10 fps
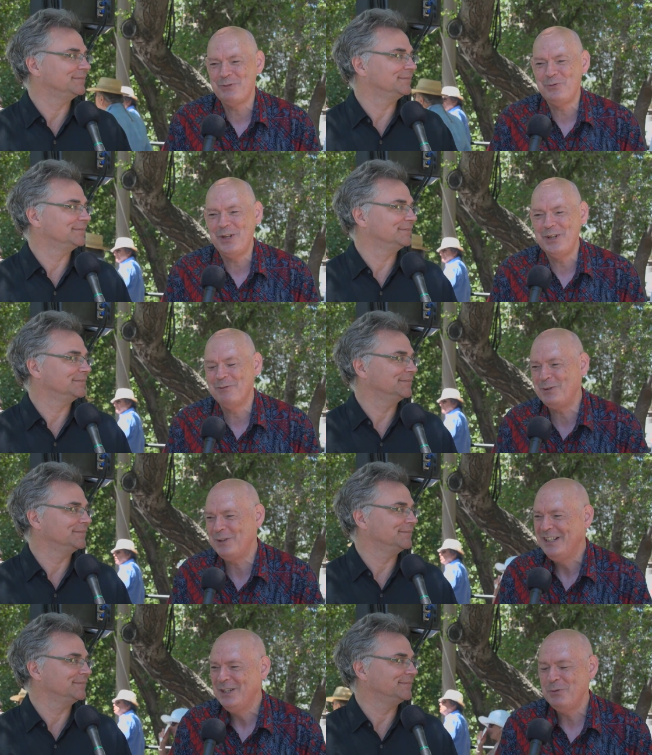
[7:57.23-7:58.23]
Speaker 1: a wonderful,
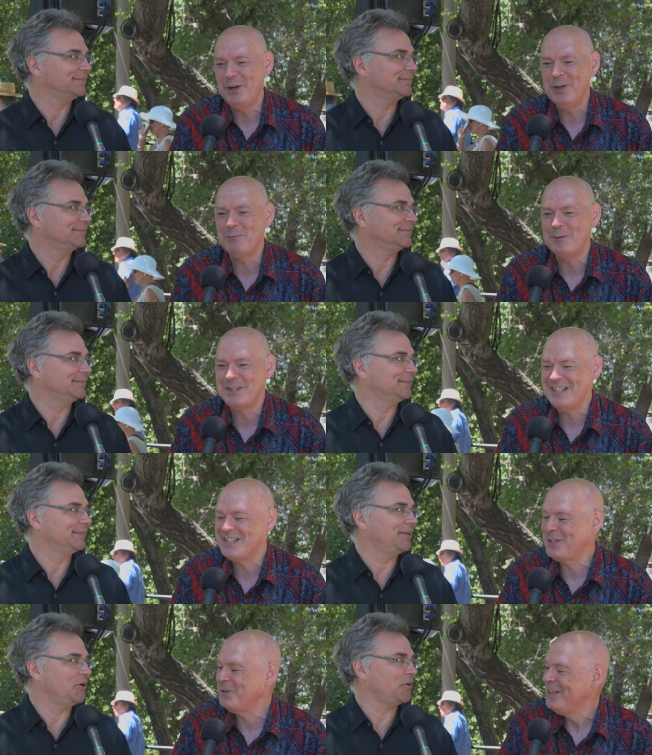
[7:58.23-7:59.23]
wonderful sense.
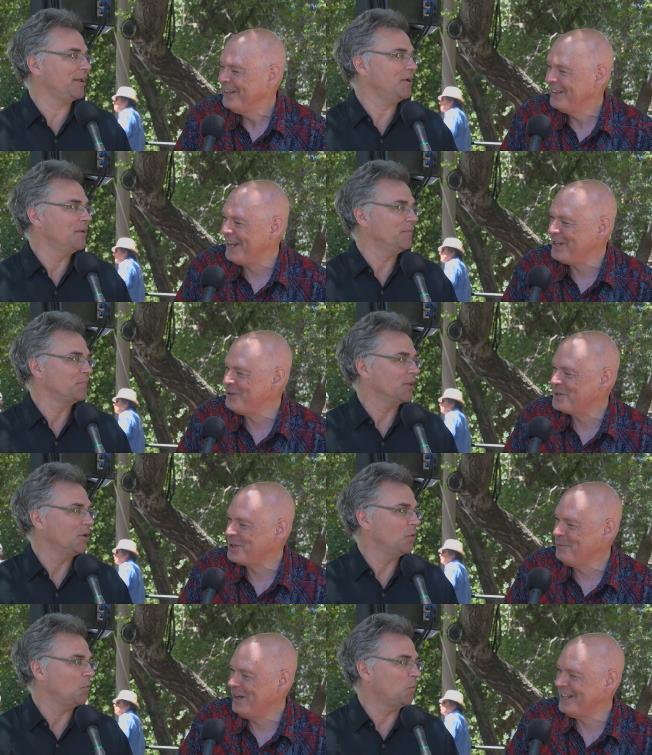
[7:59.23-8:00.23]
So okay. thank you
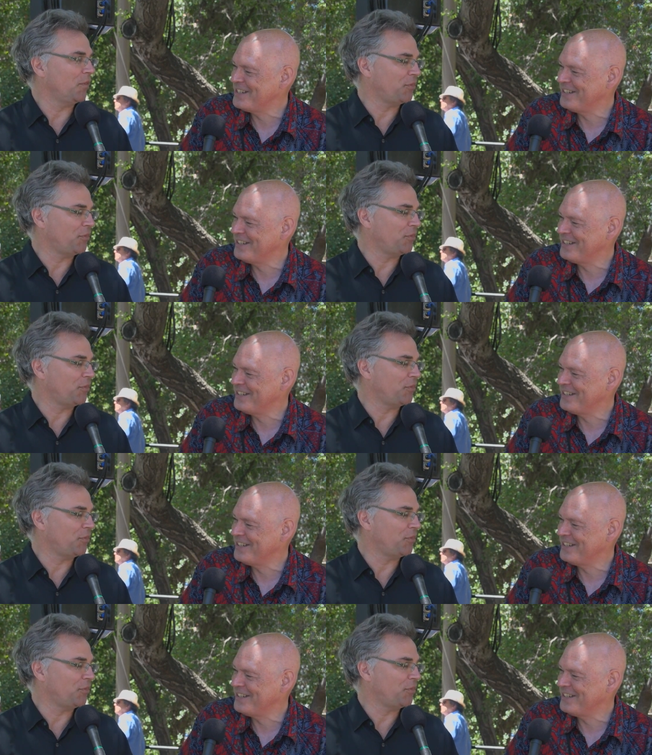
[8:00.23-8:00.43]
so much. Well,